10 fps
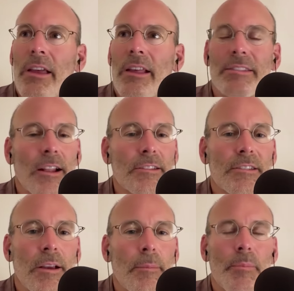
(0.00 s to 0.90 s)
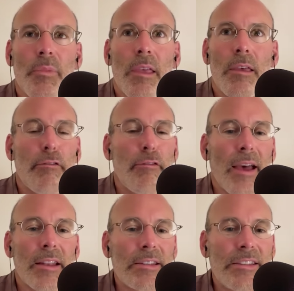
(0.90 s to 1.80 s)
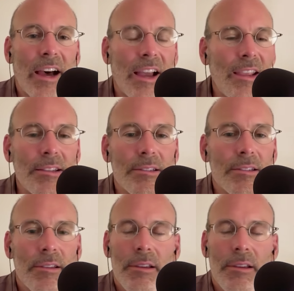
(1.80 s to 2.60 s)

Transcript: It's not some fad diet